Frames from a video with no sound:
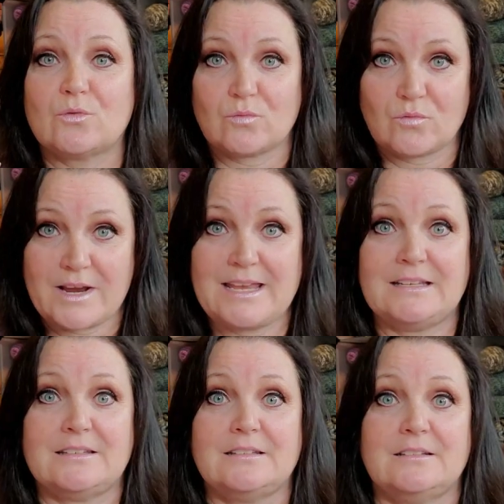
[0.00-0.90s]

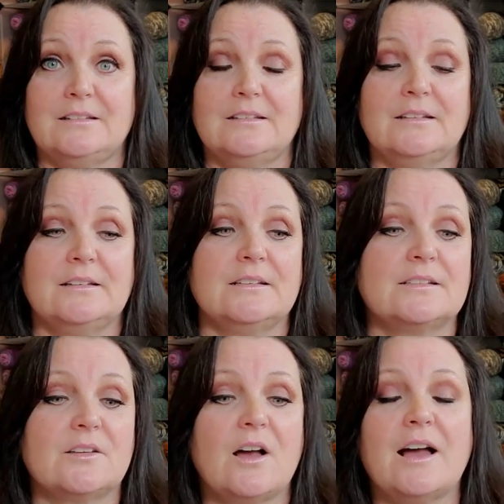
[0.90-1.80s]
great.
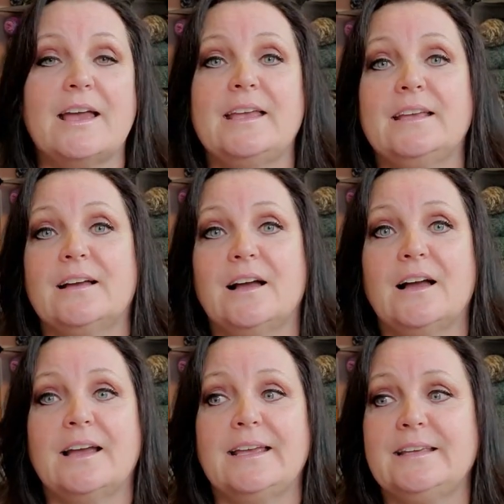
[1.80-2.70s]
So I,
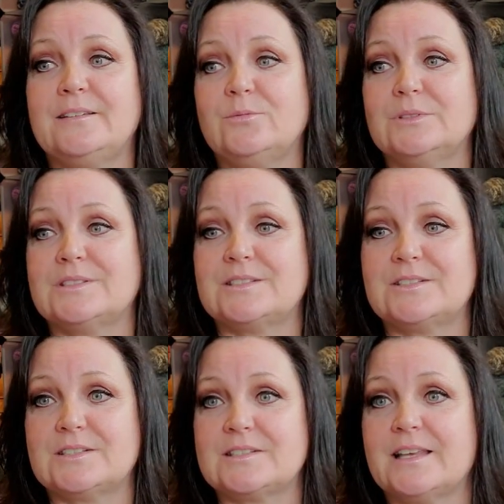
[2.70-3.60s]
I was
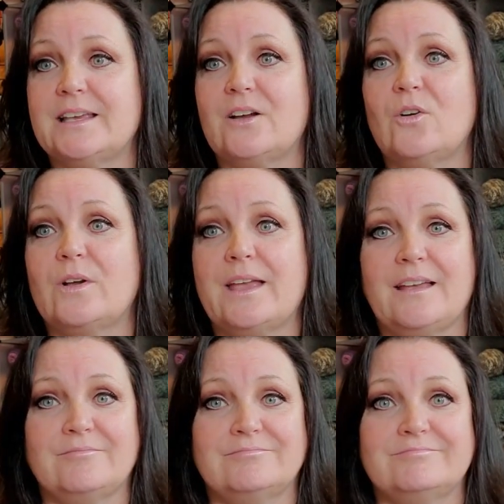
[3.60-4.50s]
just like, okay.